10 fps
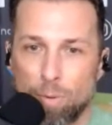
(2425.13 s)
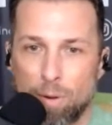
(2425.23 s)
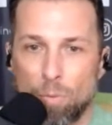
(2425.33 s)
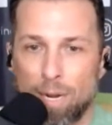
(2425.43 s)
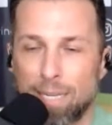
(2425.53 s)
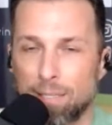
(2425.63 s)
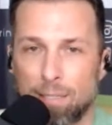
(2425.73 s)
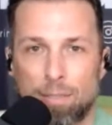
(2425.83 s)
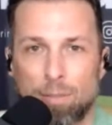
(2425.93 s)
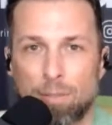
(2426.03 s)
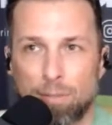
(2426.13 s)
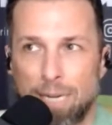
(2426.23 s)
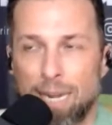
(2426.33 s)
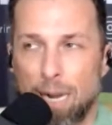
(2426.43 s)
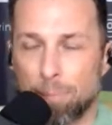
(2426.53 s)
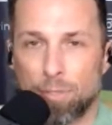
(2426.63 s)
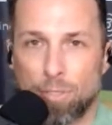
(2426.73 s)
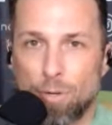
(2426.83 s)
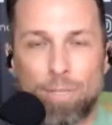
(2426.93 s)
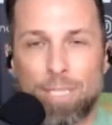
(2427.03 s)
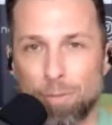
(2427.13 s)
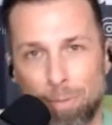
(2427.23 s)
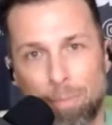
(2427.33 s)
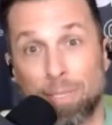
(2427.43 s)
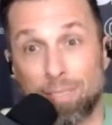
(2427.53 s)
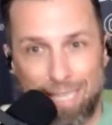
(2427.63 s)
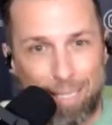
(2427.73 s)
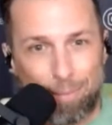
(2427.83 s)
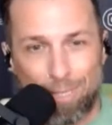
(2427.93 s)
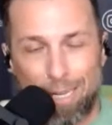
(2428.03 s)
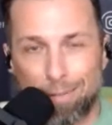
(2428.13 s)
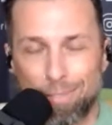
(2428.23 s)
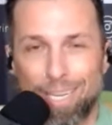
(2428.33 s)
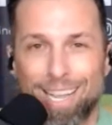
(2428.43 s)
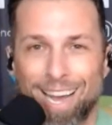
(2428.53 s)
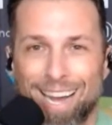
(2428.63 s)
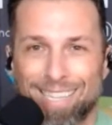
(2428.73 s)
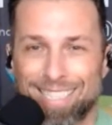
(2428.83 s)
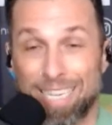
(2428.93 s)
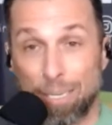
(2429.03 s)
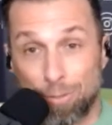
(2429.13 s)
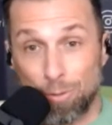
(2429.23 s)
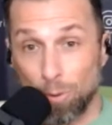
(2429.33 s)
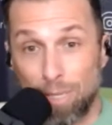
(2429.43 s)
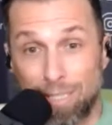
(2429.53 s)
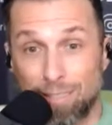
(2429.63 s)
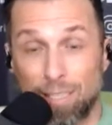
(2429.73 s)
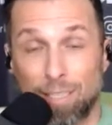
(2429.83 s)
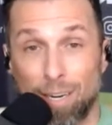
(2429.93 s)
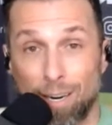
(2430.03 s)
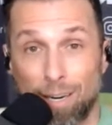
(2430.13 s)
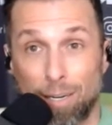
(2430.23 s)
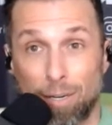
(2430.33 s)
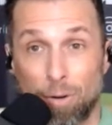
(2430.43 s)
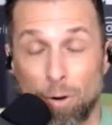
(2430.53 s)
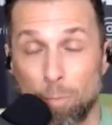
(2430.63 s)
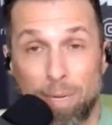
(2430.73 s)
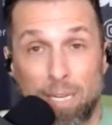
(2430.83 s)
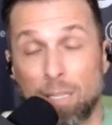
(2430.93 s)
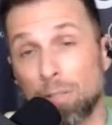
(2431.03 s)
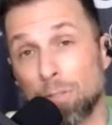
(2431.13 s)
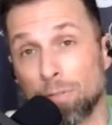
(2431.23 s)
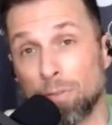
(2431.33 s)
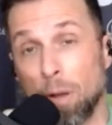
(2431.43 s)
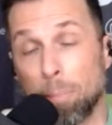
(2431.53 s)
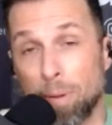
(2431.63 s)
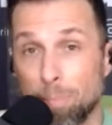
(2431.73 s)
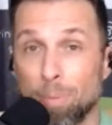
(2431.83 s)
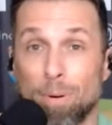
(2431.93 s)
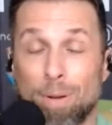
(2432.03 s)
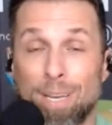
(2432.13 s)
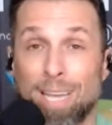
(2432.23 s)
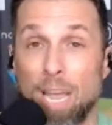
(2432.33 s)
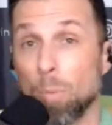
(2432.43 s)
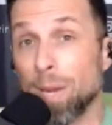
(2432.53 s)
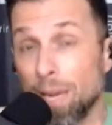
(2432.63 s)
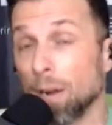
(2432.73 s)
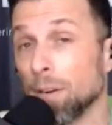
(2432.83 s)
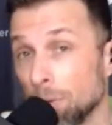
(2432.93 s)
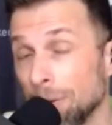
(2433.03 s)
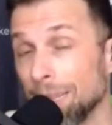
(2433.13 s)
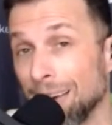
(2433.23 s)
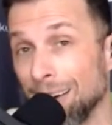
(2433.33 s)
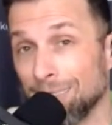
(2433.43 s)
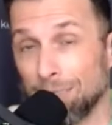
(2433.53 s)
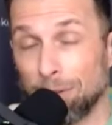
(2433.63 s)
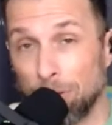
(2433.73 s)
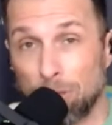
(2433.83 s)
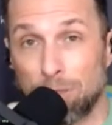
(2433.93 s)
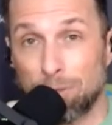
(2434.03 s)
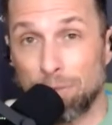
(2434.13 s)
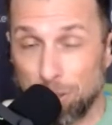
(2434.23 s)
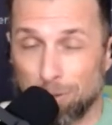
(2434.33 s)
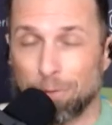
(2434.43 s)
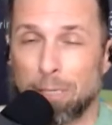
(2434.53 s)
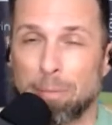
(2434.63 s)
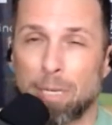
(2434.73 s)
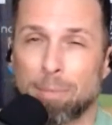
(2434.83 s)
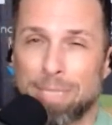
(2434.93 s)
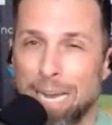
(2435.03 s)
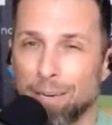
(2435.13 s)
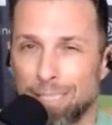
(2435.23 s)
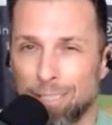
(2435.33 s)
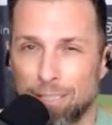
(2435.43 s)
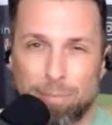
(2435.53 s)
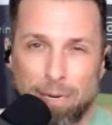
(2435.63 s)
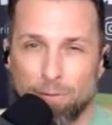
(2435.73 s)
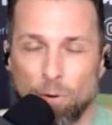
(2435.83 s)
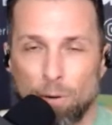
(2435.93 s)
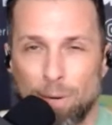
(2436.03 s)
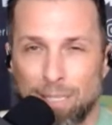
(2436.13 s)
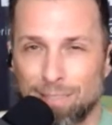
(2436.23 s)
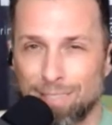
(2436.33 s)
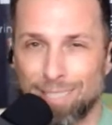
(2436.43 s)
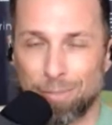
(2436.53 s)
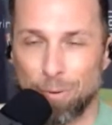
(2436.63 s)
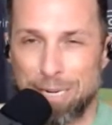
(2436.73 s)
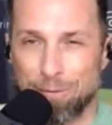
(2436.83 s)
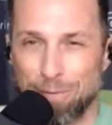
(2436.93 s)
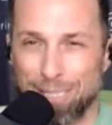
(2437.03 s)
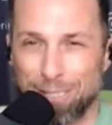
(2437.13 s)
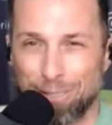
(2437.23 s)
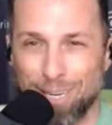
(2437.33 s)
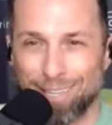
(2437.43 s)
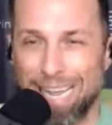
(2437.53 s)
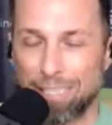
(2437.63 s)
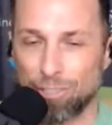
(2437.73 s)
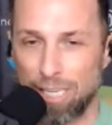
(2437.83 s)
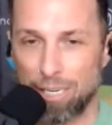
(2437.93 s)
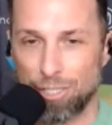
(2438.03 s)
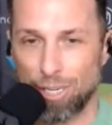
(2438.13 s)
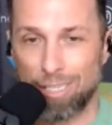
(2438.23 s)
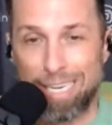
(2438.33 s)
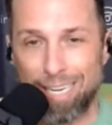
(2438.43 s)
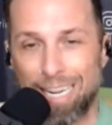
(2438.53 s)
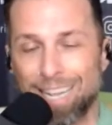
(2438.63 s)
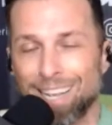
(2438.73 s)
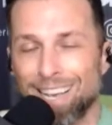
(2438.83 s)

We wanted to create opportunities for people to see themselves, to tell stories that are open and inclusive for all people. And we are doing that as our first feature film comes out in just like 4 months in 2022 called Last Chance Charlene.